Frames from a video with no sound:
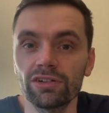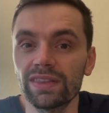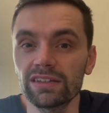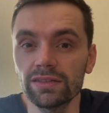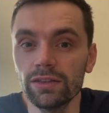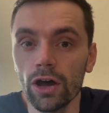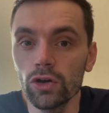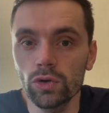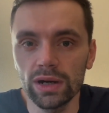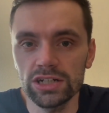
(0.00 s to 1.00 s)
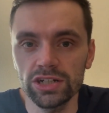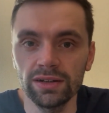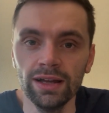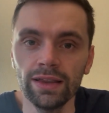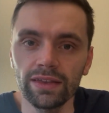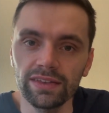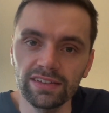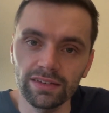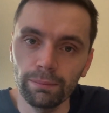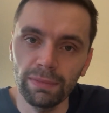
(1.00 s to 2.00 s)
and there's no question that
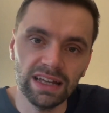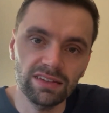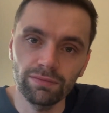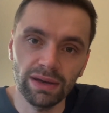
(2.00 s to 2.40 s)
this is a massive,